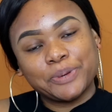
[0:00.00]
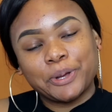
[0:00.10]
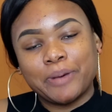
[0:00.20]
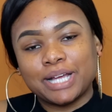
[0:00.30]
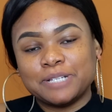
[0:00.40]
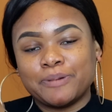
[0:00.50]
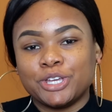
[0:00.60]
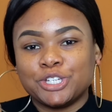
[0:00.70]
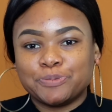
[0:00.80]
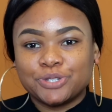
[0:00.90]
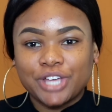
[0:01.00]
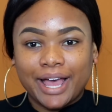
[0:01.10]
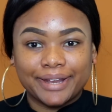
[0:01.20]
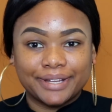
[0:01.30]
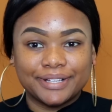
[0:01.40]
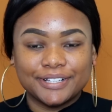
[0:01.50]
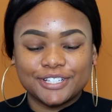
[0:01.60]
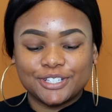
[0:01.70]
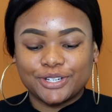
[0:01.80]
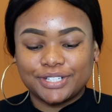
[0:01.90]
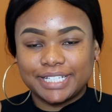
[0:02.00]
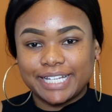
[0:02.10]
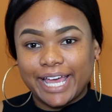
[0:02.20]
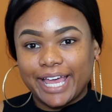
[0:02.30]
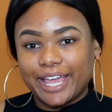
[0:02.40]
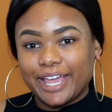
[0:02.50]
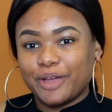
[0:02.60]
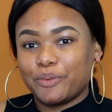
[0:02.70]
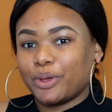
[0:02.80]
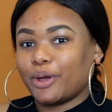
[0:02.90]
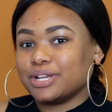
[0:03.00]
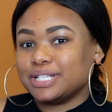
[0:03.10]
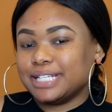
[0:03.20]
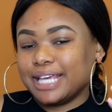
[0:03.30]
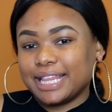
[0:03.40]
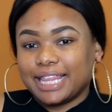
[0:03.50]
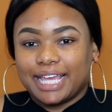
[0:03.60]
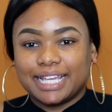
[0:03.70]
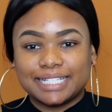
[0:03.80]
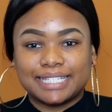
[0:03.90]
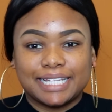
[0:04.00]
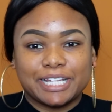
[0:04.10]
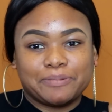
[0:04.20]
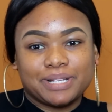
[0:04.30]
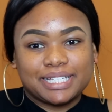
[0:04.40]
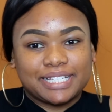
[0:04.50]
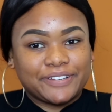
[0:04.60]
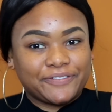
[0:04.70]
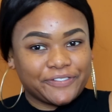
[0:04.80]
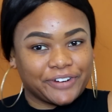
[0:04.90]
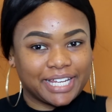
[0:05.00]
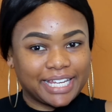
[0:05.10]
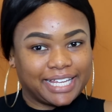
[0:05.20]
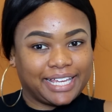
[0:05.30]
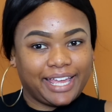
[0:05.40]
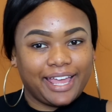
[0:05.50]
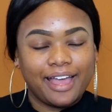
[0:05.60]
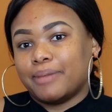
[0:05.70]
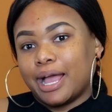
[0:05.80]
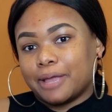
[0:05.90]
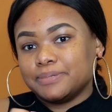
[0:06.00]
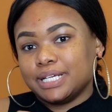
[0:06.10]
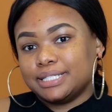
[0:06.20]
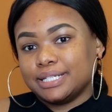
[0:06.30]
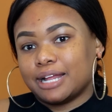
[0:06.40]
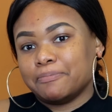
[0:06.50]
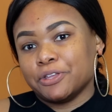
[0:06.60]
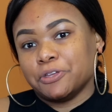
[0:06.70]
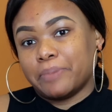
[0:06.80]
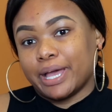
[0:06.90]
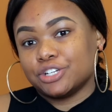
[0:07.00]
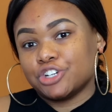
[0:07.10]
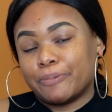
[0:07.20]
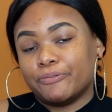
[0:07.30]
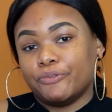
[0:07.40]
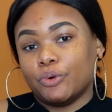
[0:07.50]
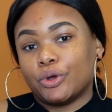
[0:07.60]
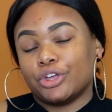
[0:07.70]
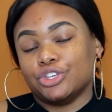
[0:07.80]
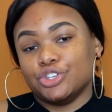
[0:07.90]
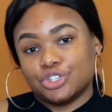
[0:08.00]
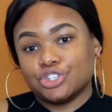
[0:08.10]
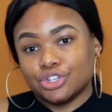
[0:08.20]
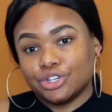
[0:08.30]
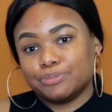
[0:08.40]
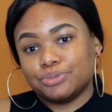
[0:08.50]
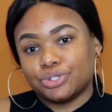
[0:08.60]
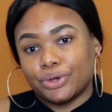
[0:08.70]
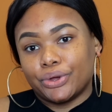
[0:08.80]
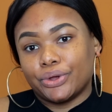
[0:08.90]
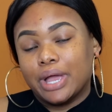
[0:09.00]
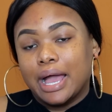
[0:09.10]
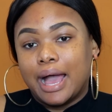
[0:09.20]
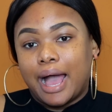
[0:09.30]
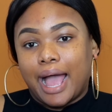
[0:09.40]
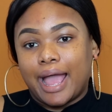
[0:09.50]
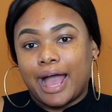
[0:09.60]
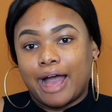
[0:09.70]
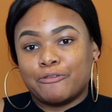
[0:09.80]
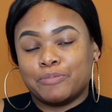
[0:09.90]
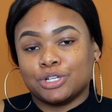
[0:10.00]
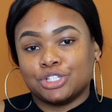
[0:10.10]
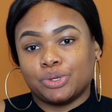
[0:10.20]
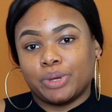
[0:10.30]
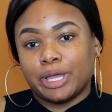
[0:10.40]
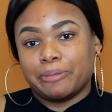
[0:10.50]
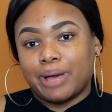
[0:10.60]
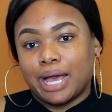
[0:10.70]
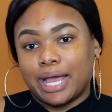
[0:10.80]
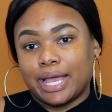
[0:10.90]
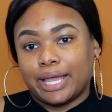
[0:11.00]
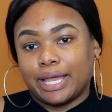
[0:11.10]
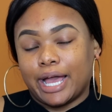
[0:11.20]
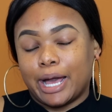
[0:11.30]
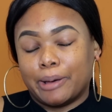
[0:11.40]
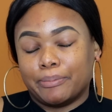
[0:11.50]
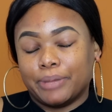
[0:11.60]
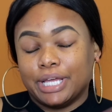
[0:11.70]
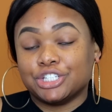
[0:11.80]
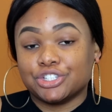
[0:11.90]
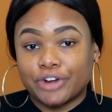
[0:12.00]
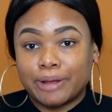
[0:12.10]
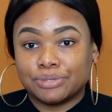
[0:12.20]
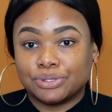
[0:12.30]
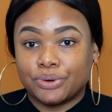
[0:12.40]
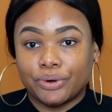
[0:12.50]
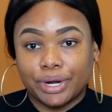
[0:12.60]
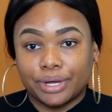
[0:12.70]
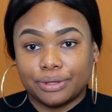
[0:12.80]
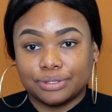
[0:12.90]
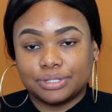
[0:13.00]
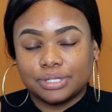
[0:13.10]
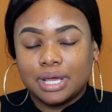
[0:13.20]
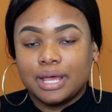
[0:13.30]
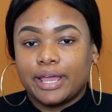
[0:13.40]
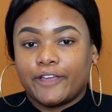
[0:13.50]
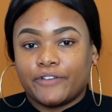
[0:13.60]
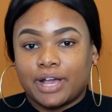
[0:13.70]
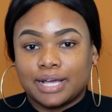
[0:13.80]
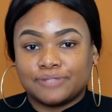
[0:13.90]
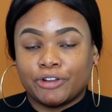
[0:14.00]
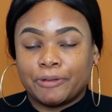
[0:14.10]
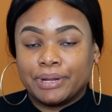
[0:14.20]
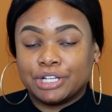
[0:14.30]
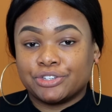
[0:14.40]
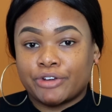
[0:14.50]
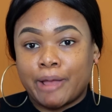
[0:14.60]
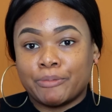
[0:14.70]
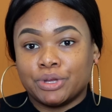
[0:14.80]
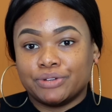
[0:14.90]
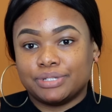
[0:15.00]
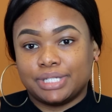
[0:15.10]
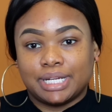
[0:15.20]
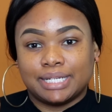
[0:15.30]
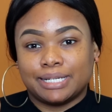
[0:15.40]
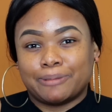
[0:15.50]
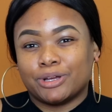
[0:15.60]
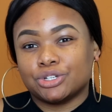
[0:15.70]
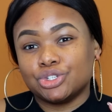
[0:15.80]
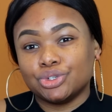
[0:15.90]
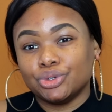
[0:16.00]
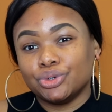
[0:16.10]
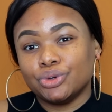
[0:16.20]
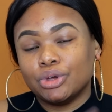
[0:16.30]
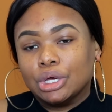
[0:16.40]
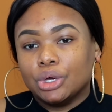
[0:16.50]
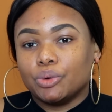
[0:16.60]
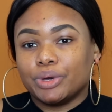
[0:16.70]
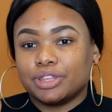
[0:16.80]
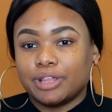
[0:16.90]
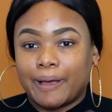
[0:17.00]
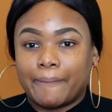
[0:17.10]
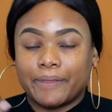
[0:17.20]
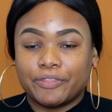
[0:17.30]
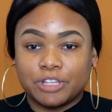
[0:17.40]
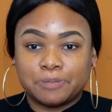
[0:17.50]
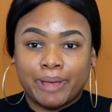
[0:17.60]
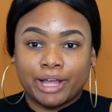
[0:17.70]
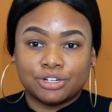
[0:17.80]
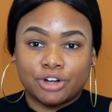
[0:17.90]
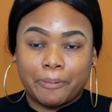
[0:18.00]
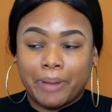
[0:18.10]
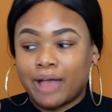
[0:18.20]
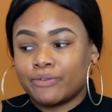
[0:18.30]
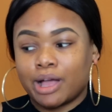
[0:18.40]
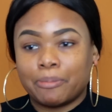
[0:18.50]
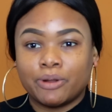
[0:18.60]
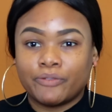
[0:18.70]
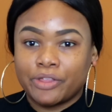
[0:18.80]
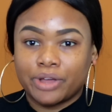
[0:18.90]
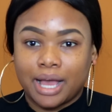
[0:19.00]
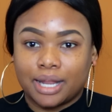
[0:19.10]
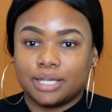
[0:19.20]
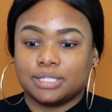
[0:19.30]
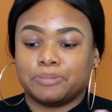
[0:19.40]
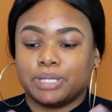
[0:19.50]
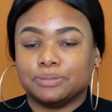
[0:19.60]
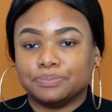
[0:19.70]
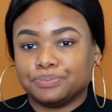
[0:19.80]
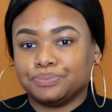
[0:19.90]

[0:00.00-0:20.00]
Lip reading: welcome back to my YouTube channel. So today we are seeing things a little bit differently. I am testing out my new backdrop for YouTube. So I have been doing my Instagram tutorials. If you guys follow me on Instagram, you would have seen I did about 2 with this backdrop. I have a couple of other colors, but